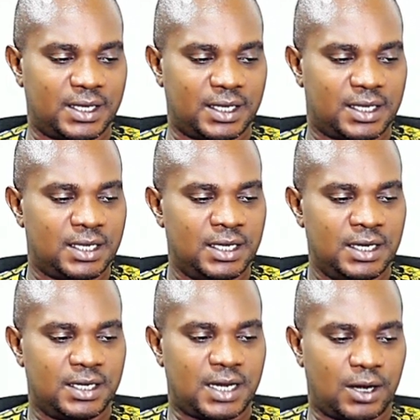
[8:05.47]
gig
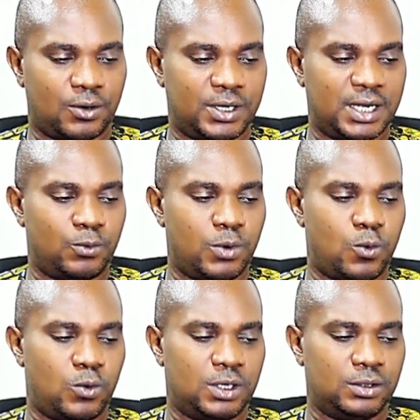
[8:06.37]
downloaded. We
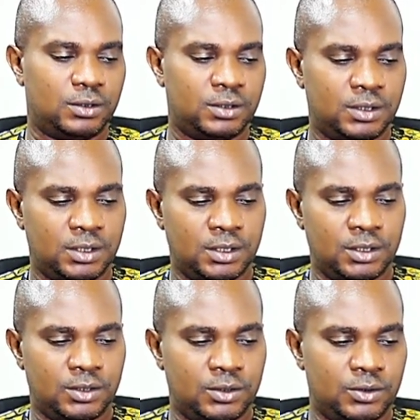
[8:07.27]
will
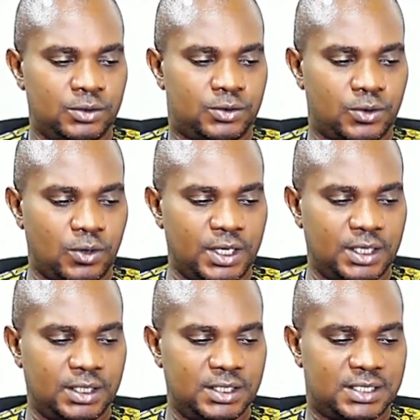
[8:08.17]
throw
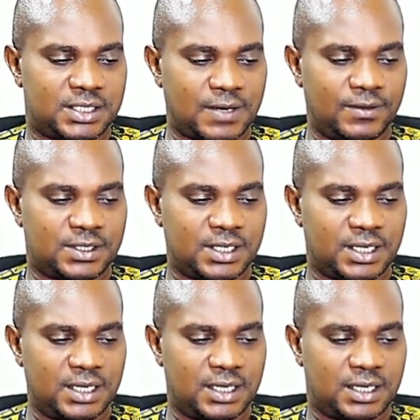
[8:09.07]
in 70
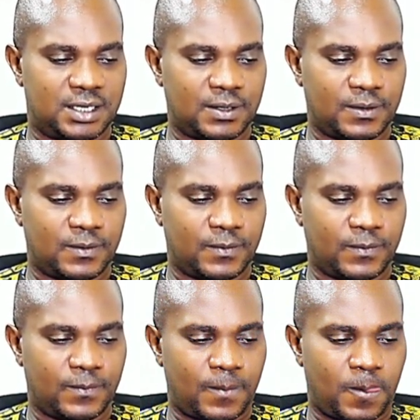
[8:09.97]
gig
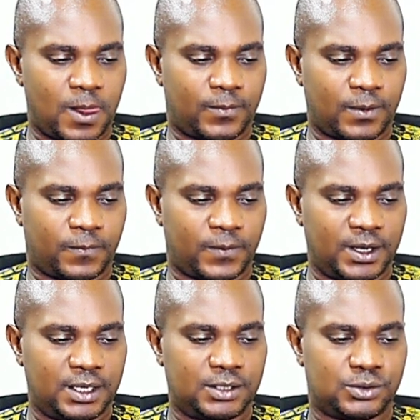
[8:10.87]
for
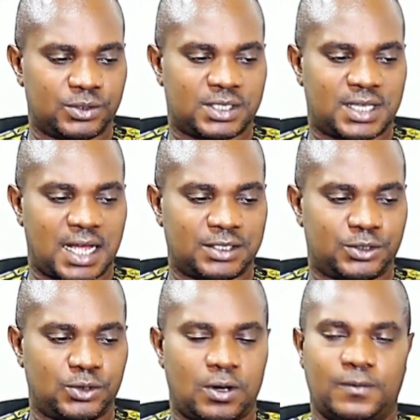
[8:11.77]
free to
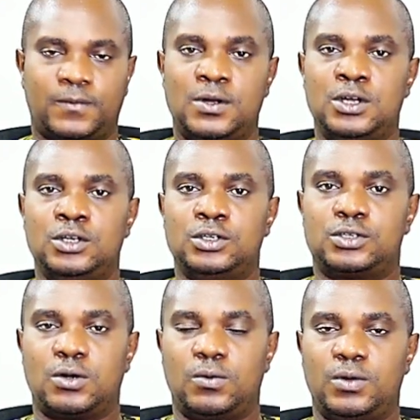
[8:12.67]
start you off.
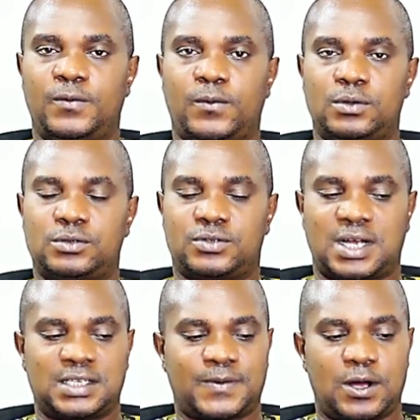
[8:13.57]
So if you want to
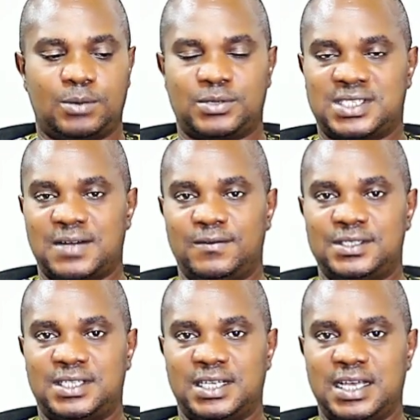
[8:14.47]
transfer up to
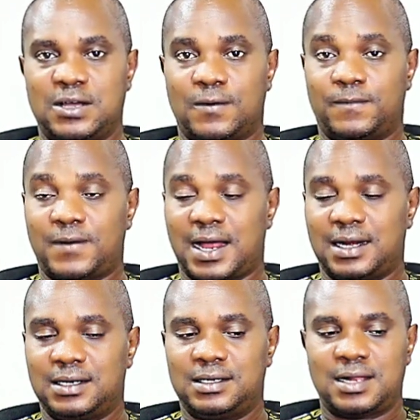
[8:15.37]
70 gig of
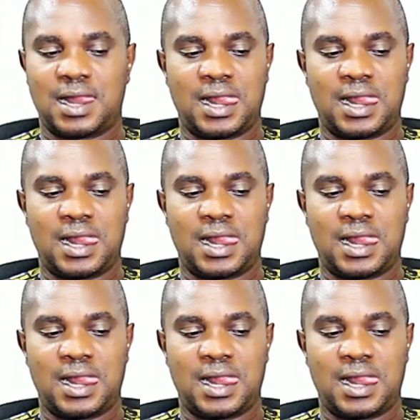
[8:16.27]
file,